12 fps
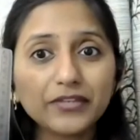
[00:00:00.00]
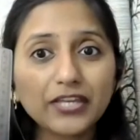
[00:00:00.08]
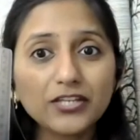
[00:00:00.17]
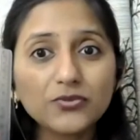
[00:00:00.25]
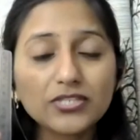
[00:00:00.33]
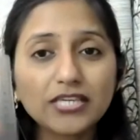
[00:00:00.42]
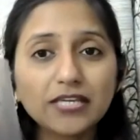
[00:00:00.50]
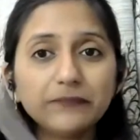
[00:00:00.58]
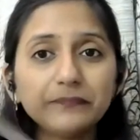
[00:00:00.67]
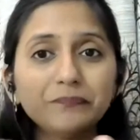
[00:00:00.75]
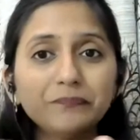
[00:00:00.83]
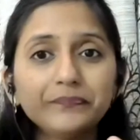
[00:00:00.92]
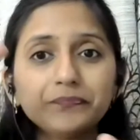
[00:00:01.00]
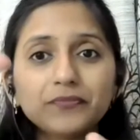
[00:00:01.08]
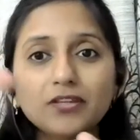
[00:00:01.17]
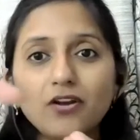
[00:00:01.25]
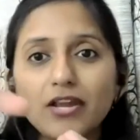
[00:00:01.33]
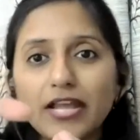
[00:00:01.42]
Can you see?
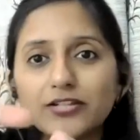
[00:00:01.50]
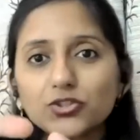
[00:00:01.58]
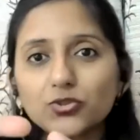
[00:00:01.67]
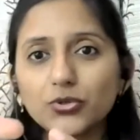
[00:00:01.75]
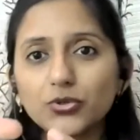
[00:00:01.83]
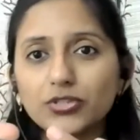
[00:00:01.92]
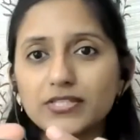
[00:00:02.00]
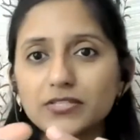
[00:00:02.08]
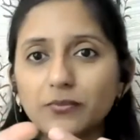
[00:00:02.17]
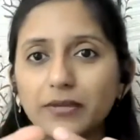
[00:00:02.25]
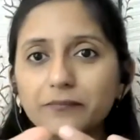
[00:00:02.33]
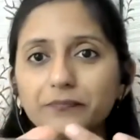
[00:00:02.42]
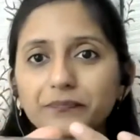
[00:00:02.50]
Well, I'll show you this way.